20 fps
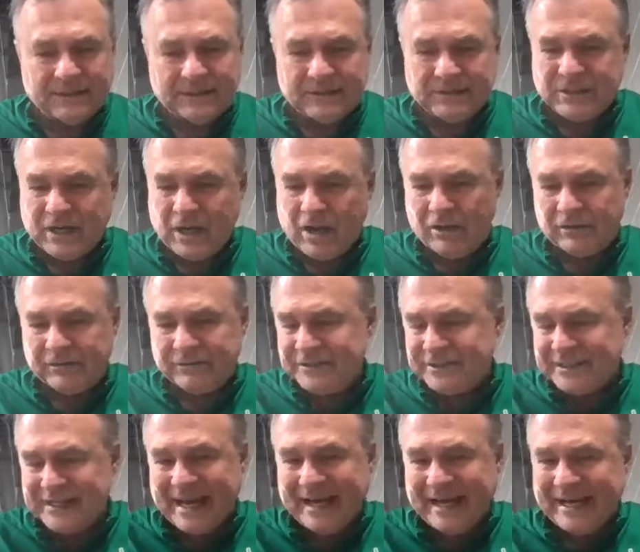It's called
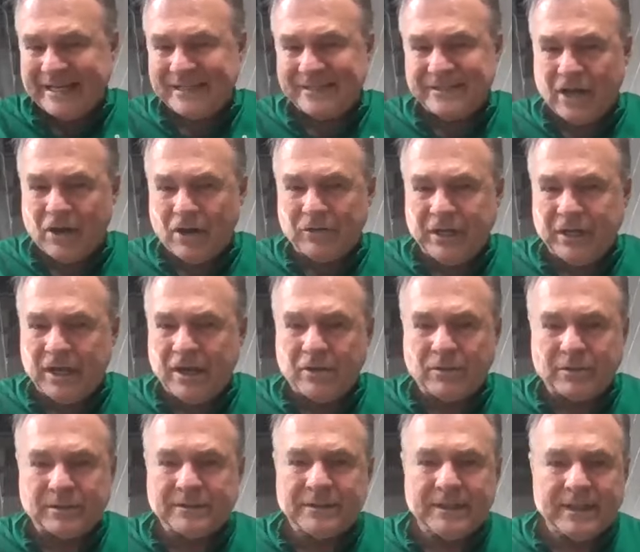San
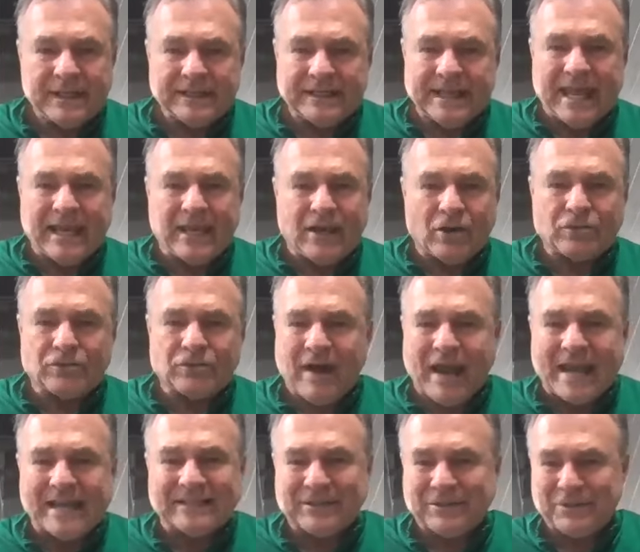Antonio. Nate goes
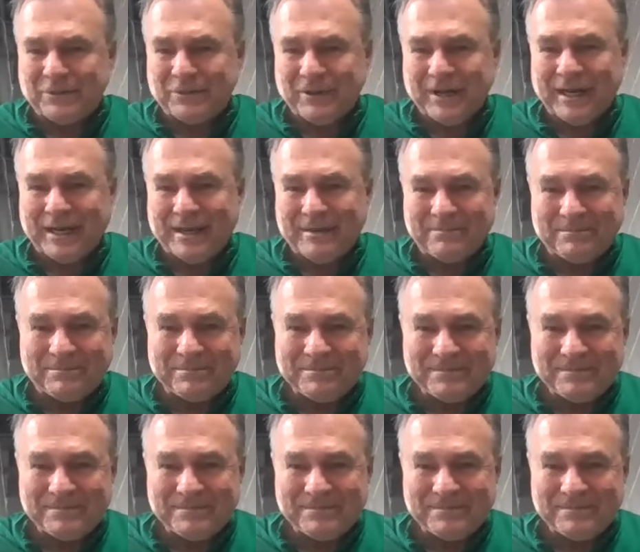right to the rim.